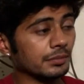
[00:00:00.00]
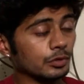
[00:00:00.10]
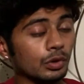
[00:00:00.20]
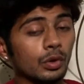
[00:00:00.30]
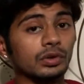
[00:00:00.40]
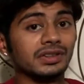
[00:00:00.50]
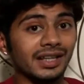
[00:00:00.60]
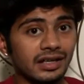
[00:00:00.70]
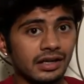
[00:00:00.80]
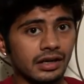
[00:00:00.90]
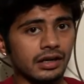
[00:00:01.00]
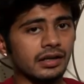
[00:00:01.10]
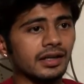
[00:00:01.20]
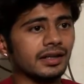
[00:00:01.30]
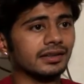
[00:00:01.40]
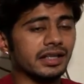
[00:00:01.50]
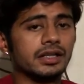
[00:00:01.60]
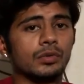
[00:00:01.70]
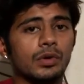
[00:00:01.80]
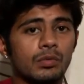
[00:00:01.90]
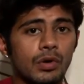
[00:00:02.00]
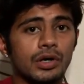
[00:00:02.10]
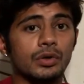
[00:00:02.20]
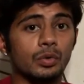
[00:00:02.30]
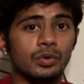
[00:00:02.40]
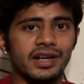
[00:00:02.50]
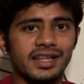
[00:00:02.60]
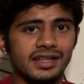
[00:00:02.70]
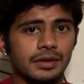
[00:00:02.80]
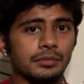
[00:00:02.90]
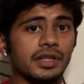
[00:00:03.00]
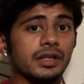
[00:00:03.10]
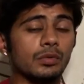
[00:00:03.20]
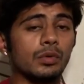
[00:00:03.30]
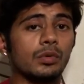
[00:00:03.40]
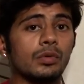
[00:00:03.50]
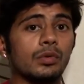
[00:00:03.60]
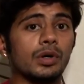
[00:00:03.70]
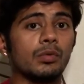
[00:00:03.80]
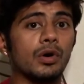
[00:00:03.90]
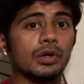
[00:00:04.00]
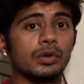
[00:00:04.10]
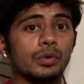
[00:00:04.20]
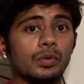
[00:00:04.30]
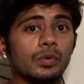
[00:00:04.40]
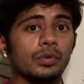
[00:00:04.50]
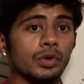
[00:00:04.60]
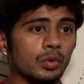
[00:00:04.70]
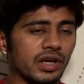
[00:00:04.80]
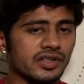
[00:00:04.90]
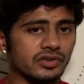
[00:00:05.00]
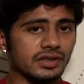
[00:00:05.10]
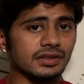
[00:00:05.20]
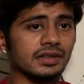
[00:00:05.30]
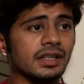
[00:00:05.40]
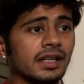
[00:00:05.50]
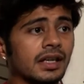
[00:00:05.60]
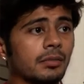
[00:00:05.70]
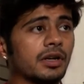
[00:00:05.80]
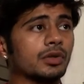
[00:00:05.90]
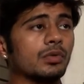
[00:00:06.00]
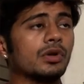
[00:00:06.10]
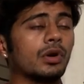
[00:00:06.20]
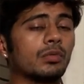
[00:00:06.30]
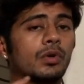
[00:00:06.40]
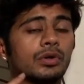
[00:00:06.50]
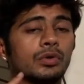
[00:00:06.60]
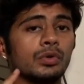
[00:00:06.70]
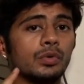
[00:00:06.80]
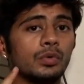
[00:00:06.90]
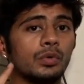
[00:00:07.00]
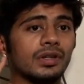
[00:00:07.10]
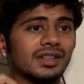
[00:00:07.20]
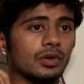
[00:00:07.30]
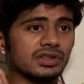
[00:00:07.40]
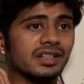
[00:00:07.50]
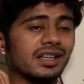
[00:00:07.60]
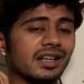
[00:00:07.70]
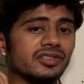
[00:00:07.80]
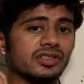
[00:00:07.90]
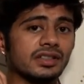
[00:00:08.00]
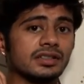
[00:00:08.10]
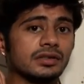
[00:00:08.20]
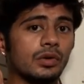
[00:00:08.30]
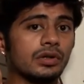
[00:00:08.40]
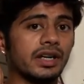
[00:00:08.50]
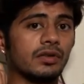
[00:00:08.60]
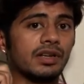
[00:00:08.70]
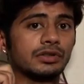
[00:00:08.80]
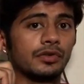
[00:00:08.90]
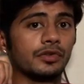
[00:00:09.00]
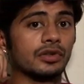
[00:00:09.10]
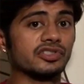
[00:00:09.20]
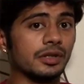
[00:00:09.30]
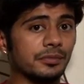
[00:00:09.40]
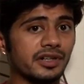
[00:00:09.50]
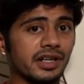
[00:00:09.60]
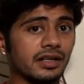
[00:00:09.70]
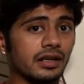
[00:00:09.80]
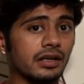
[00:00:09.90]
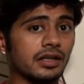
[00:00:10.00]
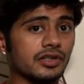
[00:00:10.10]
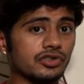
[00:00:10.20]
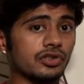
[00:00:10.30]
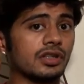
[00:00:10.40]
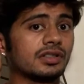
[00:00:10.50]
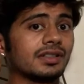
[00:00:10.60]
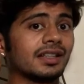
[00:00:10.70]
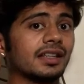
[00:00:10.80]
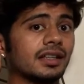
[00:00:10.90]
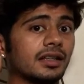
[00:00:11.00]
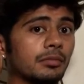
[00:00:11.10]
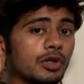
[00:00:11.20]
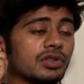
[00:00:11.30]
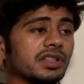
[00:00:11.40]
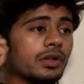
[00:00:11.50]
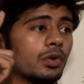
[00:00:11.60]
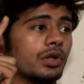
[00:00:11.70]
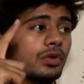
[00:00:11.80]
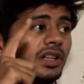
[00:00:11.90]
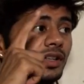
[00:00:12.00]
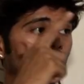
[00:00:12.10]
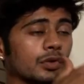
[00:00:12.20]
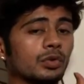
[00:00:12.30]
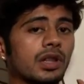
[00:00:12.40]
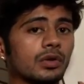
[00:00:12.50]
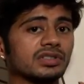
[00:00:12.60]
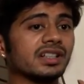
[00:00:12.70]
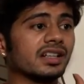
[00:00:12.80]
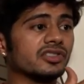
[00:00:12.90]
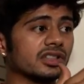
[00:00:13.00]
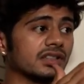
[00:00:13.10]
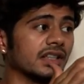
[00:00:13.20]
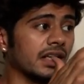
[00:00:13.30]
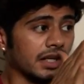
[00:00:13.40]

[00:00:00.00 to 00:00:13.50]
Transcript: them to look thicker, then you would want to train them, then you would want to do crunches. But you would not want to do 1,000 crunches on advice of your gym trainer just because he told you that if you do 1,000 crunches,